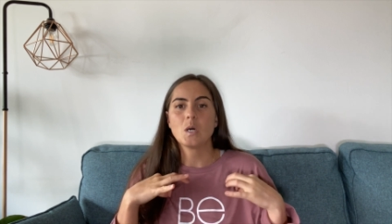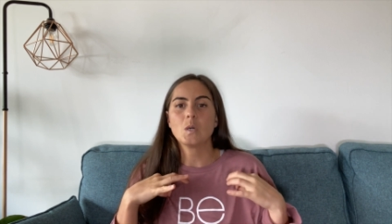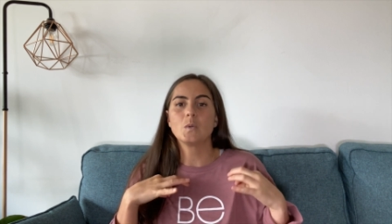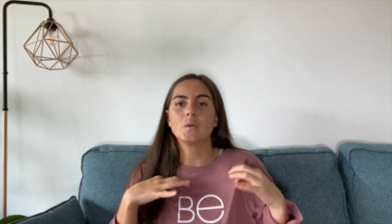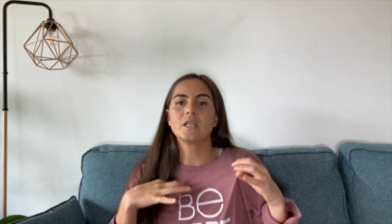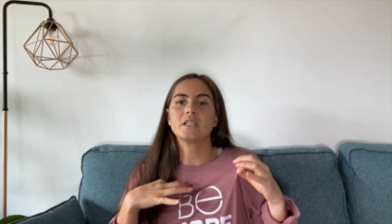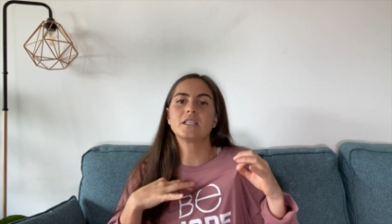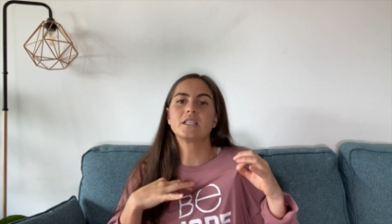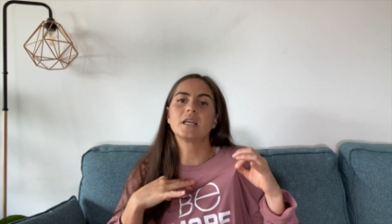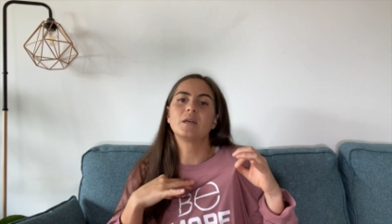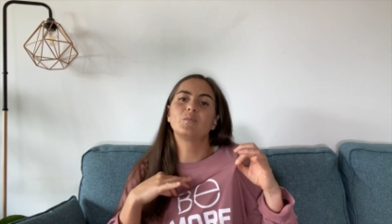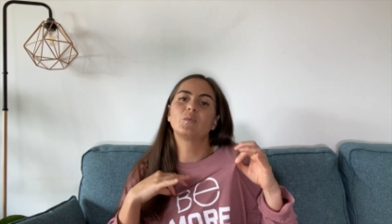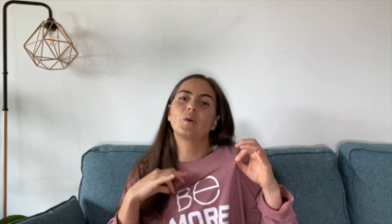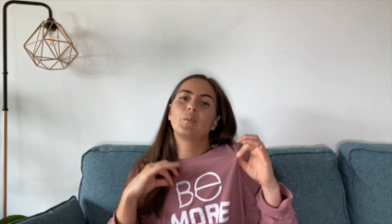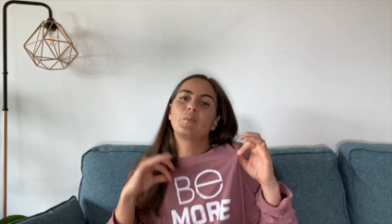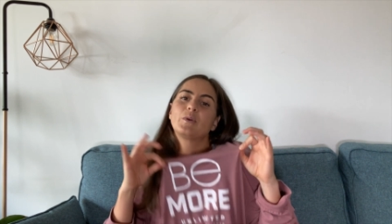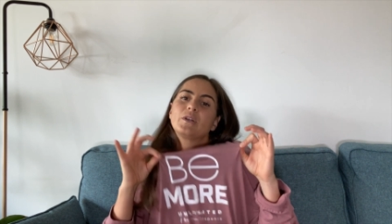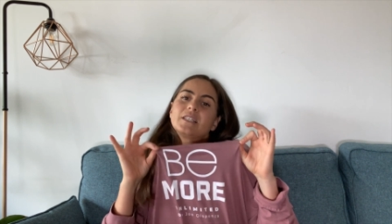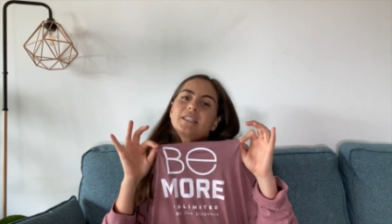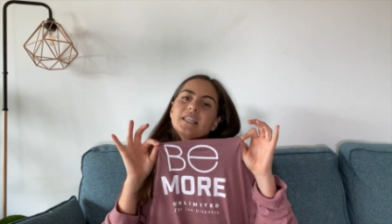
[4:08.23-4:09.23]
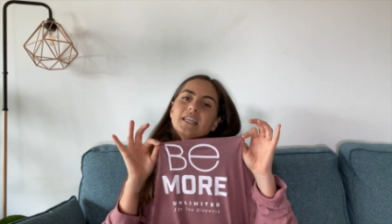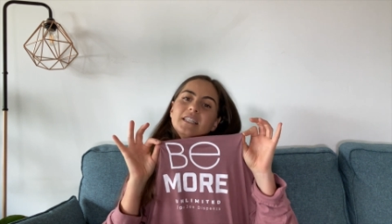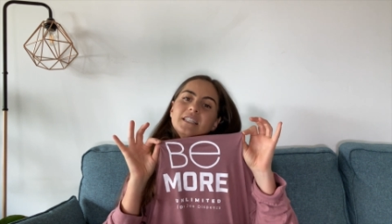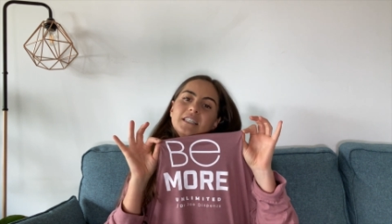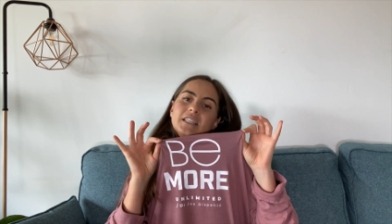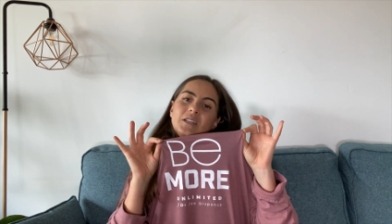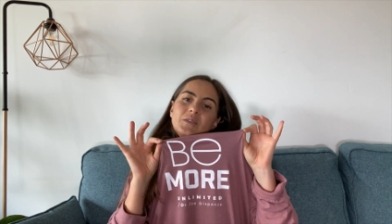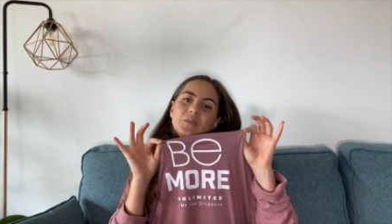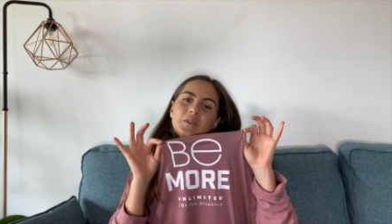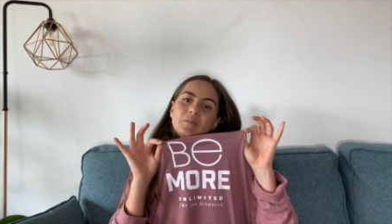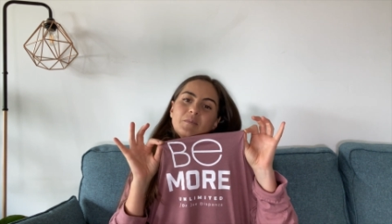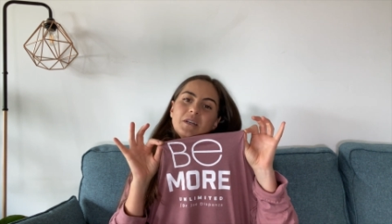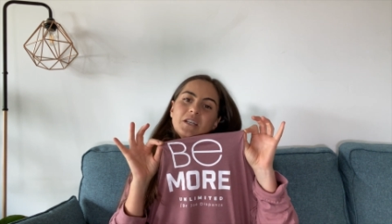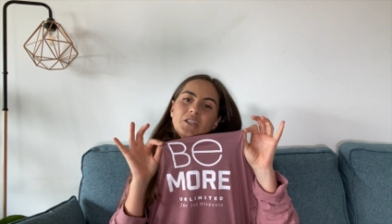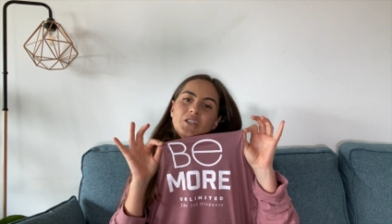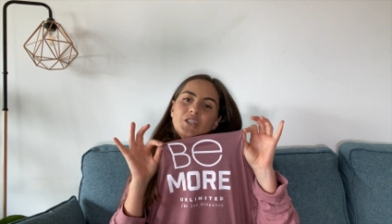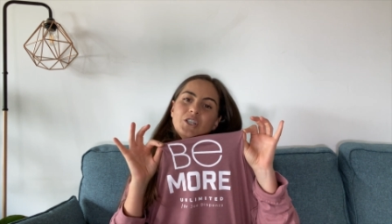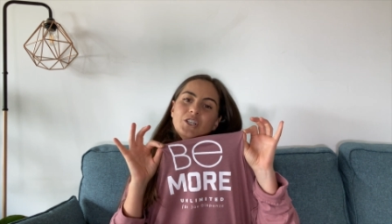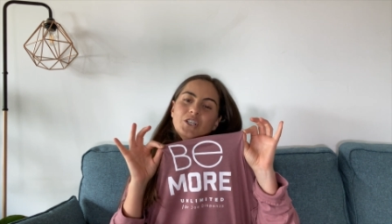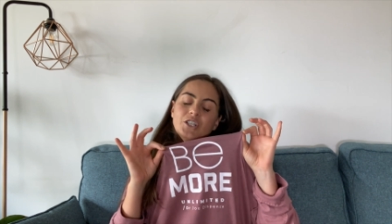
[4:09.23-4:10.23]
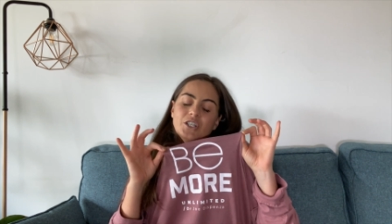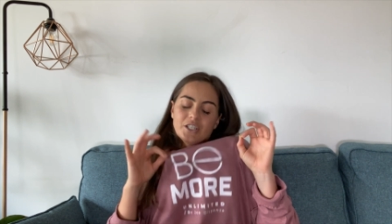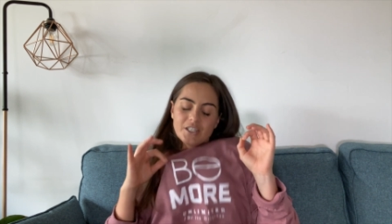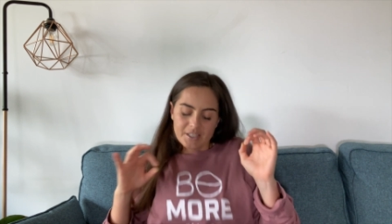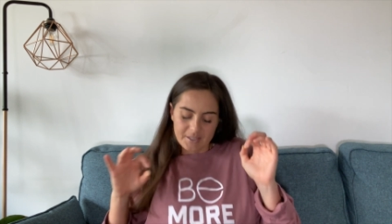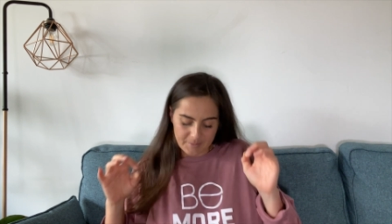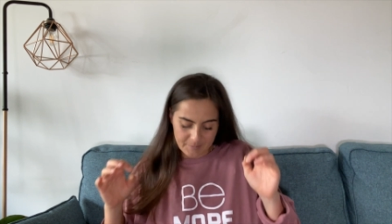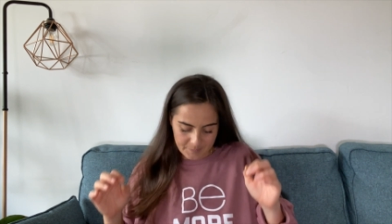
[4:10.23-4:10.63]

which I'm representing with my shirt.